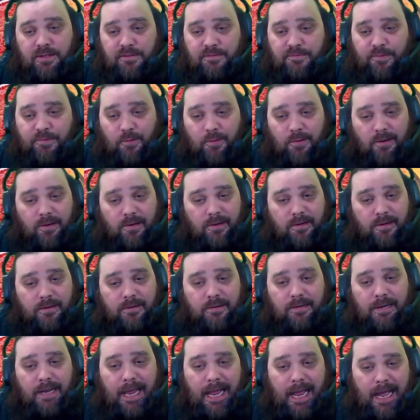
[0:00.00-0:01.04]
4
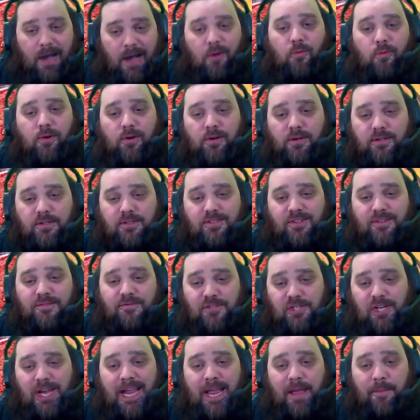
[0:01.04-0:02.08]
hours of
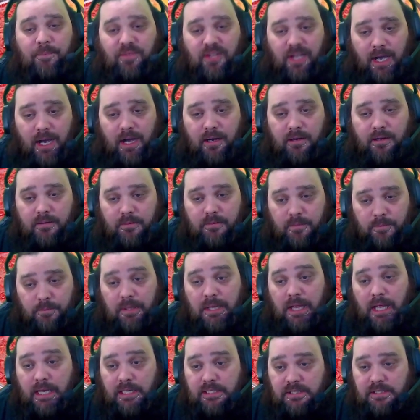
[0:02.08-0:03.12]
jam talk
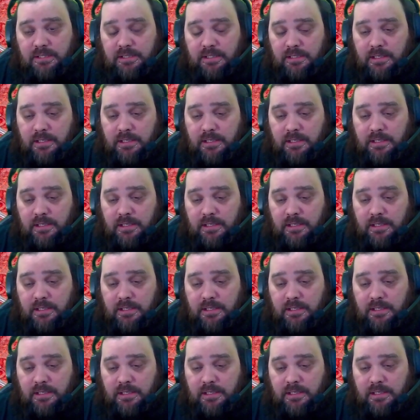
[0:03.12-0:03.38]
plus.